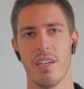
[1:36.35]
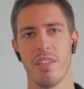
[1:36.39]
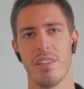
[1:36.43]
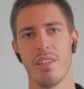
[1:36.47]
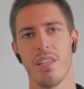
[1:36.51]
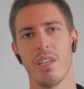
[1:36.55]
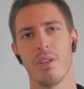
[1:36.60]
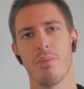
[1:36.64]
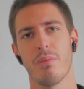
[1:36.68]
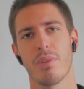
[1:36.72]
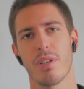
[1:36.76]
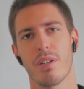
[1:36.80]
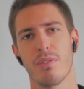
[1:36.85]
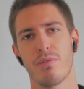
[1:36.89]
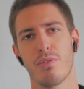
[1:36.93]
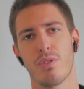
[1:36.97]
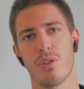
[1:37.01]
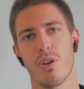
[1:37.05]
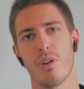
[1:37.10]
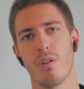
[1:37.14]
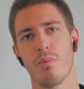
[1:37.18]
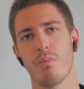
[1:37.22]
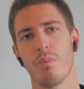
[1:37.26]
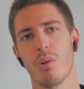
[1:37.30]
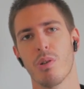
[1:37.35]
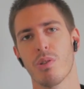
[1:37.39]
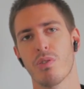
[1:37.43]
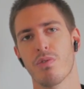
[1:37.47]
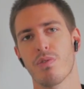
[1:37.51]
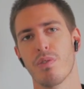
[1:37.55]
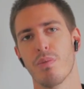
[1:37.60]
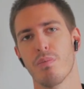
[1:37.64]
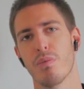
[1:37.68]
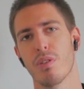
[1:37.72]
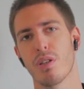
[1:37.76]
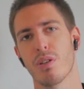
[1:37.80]
I think what I've drawn most
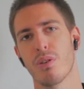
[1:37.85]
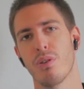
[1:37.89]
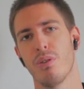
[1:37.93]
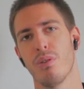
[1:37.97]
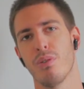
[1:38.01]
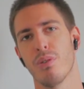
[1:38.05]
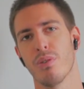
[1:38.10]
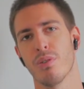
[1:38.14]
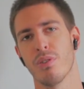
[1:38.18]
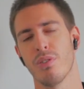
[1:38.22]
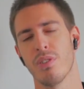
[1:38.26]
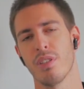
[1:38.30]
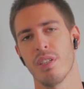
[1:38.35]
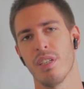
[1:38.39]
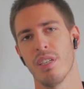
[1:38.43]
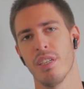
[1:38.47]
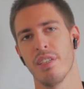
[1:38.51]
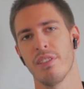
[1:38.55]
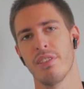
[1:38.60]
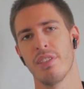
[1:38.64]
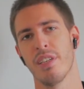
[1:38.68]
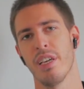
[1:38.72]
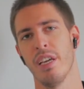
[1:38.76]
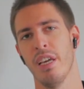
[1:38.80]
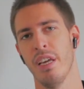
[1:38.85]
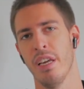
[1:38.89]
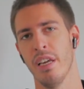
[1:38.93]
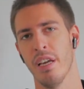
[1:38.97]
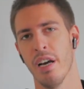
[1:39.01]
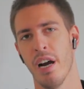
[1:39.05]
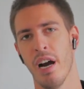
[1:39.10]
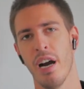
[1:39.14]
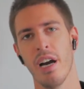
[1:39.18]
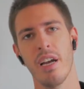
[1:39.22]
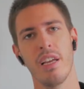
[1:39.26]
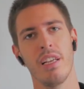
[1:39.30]
from the course is a
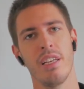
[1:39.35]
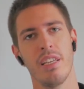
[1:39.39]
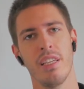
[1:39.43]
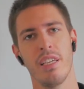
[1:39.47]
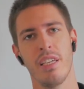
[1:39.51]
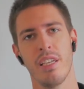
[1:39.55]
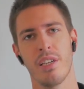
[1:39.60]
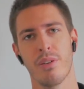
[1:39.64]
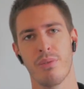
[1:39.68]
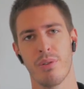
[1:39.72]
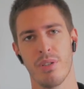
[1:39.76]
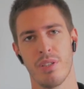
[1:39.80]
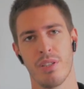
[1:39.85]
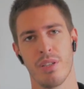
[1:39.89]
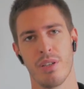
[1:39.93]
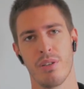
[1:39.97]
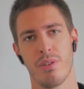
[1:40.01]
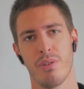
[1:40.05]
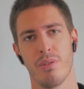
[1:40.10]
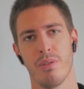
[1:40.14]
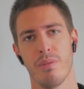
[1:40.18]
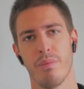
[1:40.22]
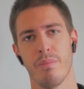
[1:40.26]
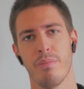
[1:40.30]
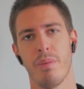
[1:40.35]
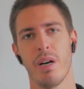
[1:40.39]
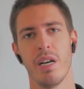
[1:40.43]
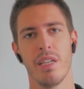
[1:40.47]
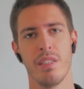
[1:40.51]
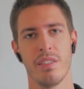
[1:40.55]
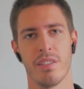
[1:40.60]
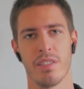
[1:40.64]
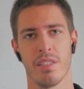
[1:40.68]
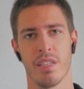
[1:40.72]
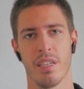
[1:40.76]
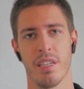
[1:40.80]
highly critical
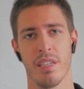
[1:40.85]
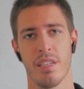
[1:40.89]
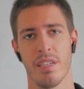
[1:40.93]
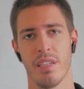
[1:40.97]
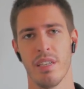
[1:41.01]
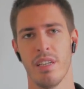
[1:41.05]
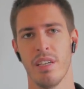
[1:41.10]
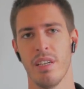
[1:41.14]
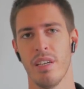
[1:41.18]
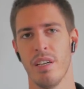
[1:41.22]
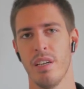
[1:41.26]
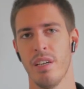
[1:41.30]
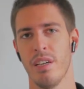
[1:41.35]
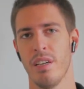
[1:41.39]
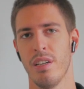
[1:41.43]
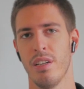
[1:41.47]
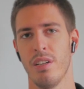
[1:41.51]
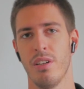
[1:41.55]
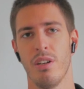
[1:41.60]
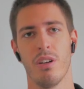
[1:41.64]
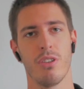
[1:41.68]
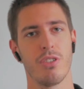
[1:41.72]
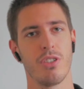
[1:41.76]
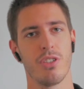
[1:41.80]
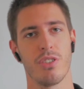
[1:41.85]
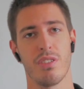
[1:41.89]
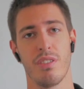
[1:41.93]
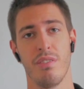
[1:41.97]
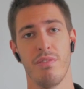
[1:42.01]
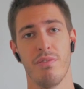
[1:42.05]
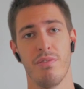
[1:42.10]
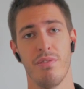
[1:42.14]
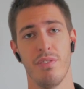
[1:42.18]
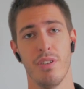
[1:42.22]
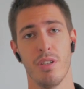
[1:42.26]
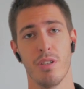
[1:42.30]
mindset, not just
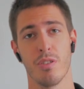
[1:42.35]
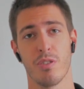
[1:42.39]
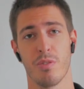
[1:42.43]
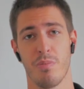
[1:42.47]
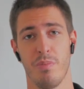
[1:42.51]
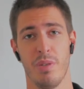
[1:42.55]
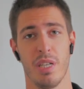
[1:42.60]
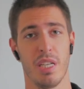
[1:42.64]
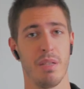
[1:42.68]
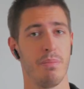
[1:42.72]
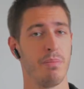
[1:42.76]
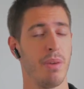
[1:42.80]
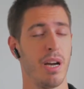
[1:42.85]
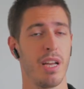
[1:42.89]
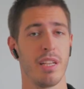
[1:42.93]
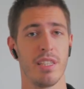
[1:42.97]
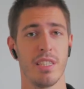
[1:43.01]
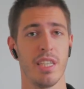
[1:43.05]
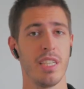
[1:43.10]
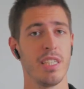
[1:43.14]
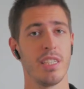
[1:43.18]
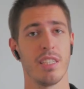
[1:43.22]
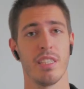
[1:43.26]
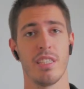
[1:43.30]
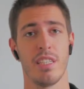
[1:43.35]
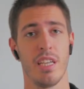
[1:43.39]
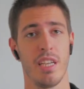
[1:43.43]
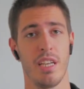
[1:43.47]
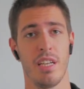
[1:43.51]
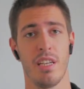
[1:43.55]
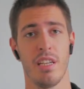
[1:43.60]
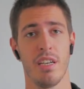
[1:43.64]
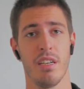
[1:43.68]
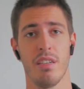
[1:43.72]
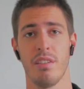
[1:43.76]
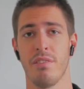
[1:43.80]
in films, but in my day-to-day
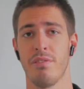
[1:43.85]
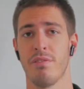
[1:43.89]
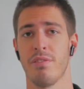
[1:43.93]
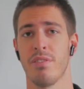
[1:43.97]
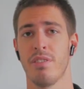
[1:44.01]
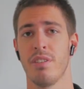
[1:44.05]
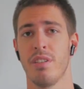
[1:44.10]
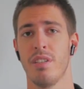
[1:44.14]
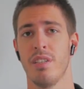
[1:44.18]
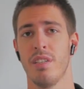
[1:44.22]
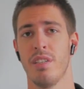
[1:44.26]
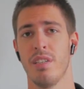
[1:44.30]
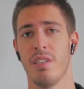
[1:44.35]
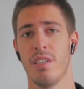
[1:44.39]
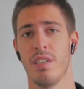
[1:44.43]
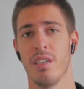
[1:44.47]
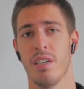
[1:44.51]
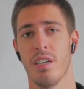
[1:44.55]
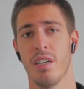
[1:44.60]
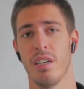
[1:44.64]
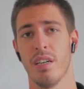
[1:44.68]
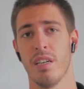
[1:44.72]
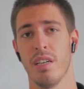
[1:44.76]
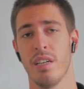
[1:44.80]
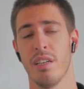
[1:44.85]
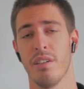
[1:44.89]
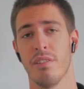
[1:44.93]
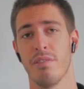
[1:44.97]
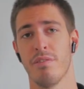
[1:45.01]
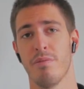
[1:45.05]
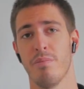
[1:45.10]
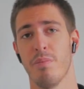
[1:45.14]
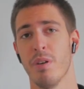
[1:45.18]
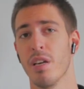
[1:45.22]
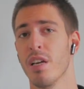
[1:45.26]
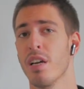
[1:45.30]
life. I
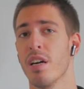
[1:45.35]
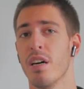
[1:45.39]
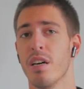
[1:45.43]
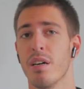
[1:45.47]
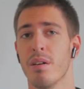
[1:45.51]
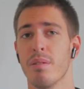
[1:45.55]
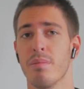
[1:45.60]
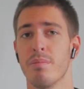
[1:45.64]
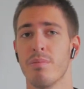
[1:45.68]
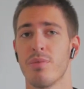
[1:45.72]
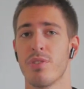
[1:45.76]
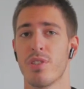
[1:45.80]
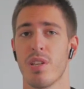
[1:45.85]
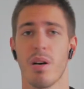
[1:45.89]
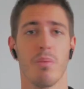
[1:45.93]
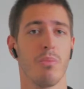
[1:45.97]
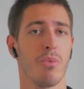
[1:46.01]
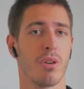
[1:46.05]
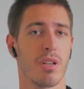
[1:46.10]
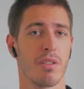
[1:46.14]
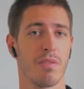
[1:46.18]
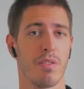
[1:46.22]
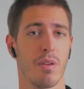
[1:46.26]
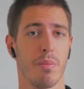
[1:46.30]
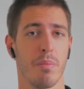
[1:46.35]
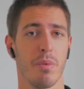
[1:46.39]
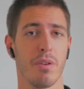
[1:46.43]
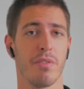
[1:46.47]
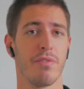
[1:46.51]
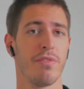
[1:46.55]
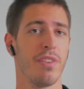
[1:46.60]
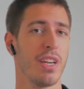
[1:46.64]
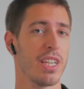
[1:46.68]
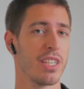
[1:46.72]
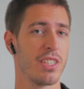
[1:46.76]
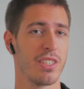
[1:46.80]
have become somewhat of a
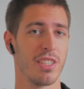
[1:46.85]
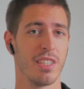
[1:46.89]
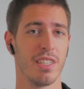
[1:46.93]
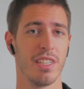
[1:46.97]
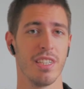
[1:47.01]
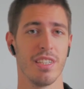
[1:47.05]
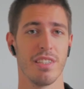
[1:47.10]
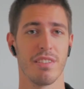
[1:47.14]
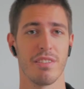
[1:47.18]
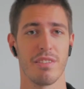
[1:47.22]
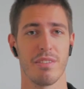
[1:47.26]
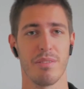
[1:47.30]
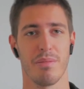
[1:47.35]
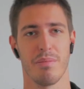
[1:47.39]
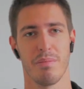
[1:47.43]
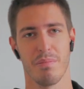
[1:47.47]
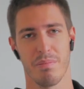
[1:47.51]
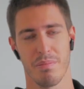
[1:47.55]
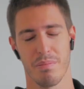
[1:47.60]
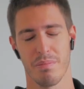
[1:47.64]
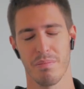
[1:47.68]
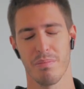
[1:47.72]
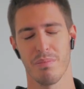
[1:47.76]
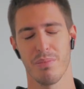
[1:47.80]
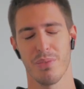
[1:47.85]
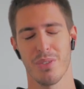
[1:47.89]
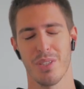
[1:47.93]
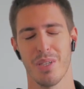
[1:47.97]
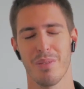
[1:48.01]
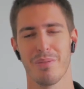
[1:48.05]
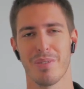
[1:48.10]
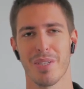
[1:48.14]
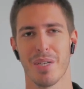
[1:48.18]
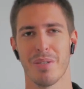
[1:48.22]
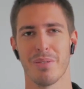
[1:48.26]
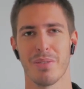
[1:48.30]
perfectionist,
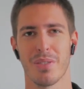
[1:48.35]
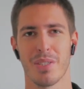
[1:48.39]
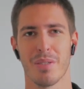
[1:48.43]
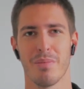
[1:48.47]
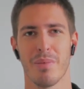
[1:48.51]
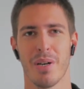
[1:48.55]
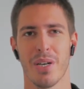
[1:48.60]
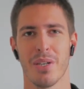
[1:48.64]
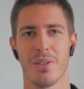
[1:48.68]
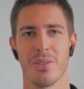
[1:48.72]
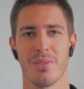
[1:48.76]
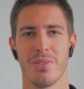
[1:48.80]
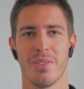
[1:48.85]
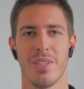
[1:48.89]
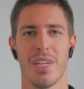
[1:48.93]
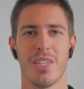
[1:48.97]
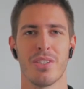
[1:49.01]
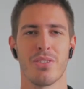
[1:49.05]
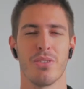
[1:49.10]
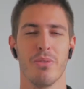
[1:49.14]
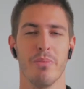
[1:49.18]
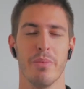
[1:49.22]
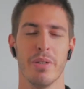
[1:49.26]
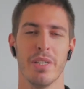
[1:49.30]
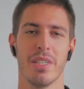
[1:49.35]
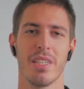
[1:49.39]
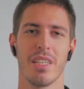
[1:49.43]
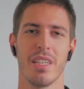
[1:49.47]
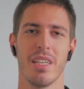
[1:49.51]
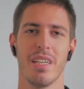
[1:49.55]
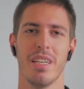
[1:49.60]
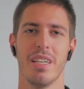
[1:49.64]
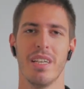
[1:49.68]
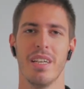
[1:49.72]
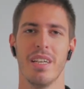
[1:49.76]
sometimes to my own detriment.